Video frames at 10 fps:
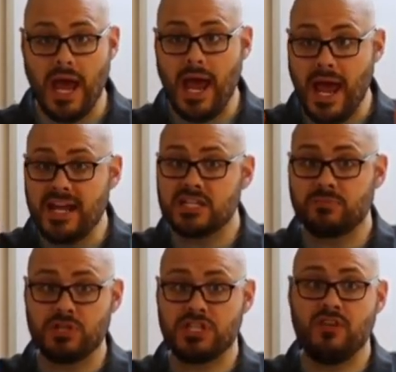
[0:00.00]
a
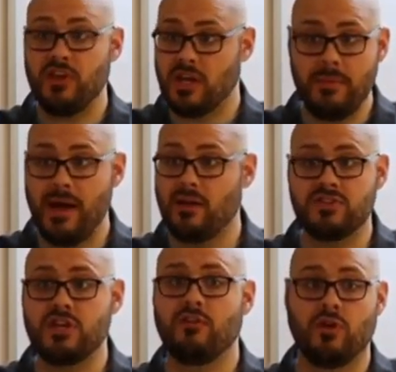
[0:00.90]
specific amount of
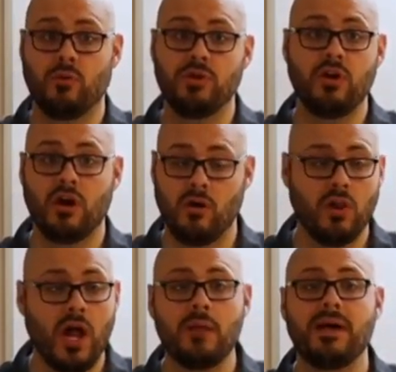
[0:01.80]
suffering. We talk a
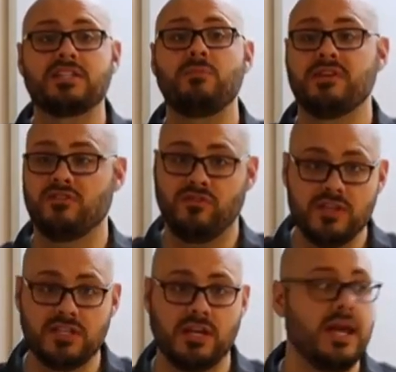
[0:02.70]
lot about
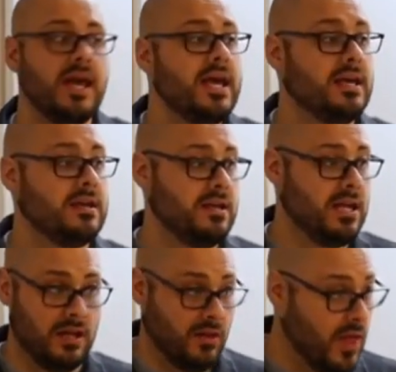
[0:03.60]
specificity in,
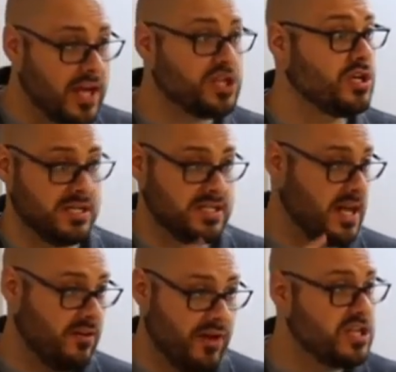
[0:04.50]
in election, in
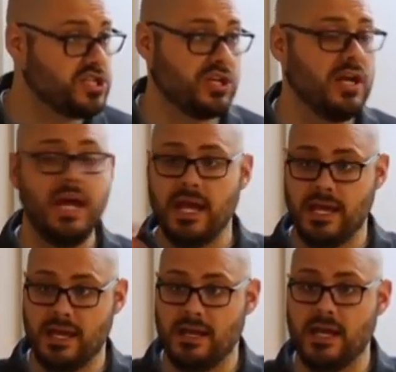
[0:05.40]
salvation,
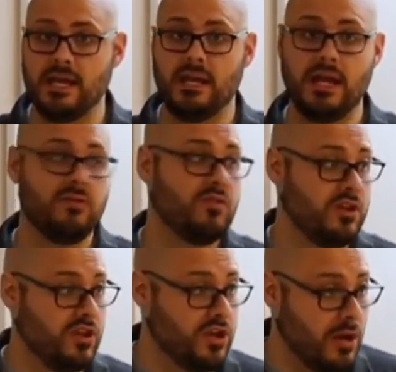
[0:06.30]
in, in, in the,
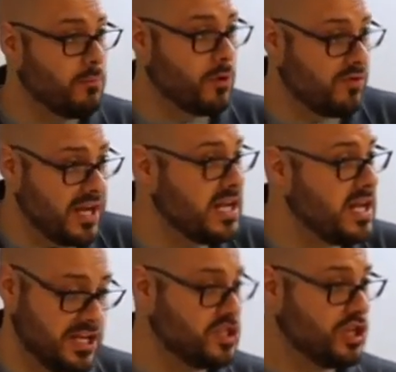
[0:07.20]
the number that he
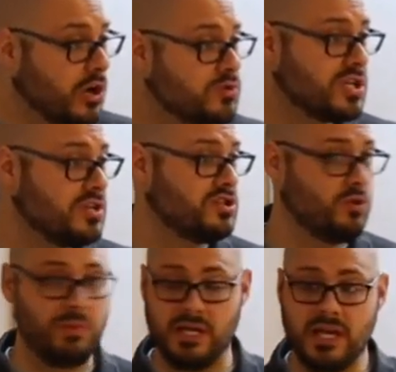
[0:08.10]
has chosen to
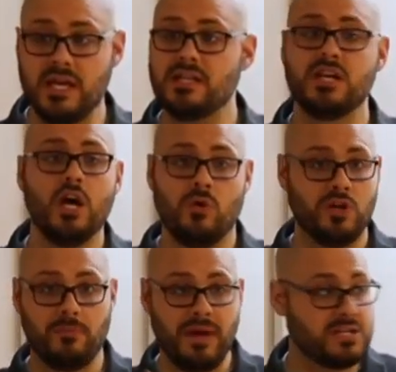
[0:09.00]
be his. We
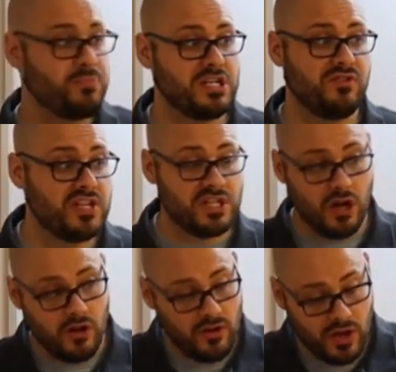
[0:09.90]
talk about specificity in
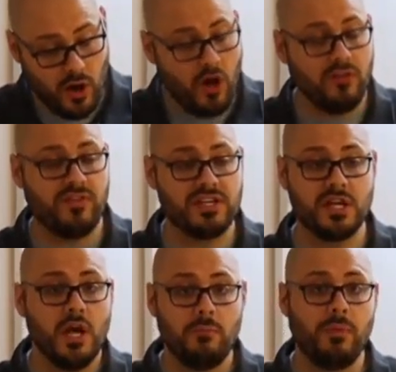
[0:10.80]
all, in all of this,
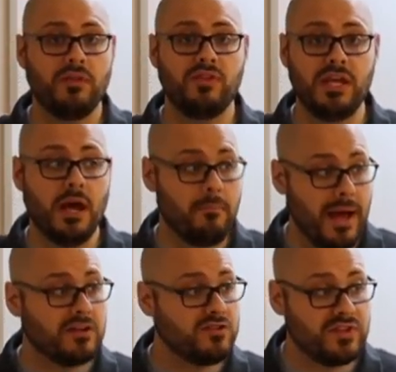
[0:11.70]
but the
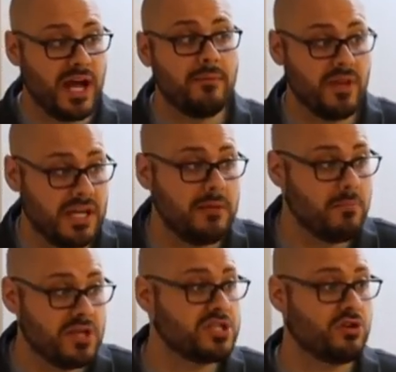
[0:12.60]
amount of time that he
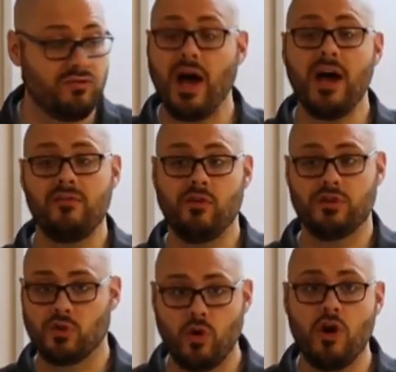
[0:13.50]
must survive on
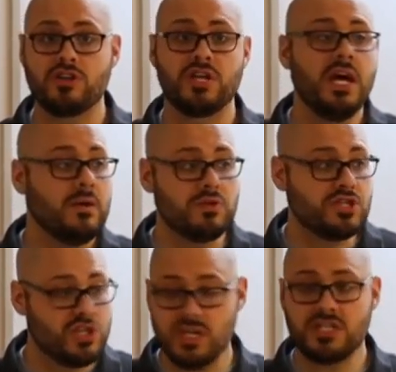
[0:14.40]
the cross was just